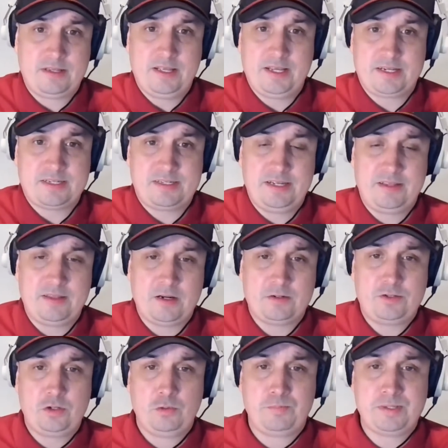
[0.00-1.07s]
extend their
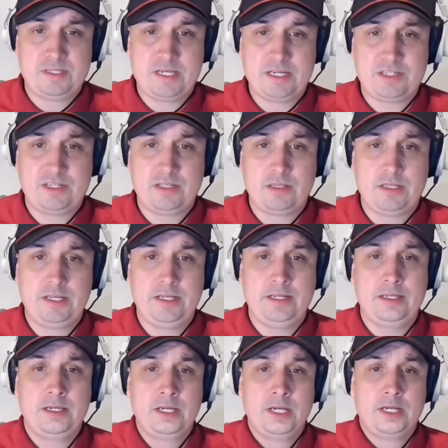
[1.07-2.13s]
2-possession
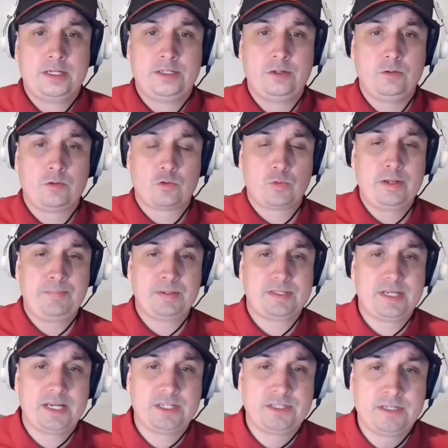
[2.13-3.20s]
lead to 3
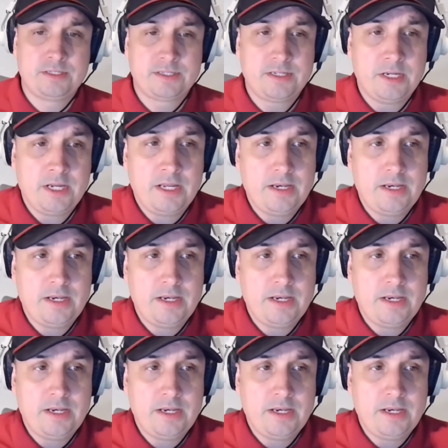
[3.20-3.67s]
possessions.